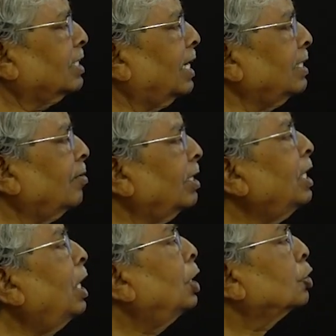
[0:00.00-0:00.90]

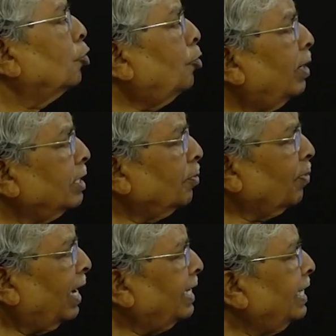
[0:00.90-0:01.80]
iy, so
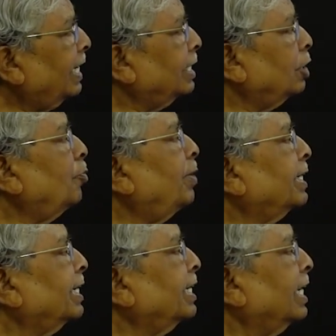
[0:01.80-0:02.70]
multiply
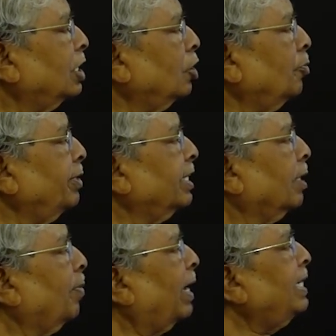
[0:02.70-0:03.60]
numerator and
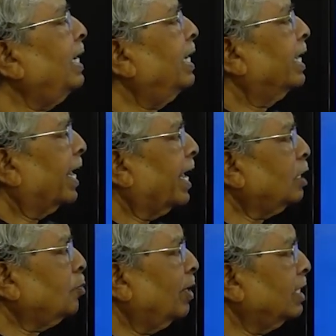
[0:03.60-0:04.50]
denominator by
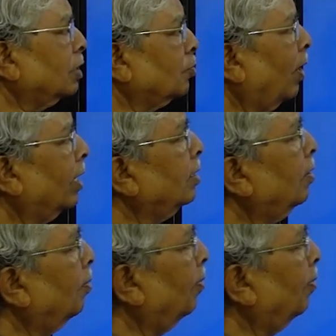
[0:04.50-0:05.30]
x minus 1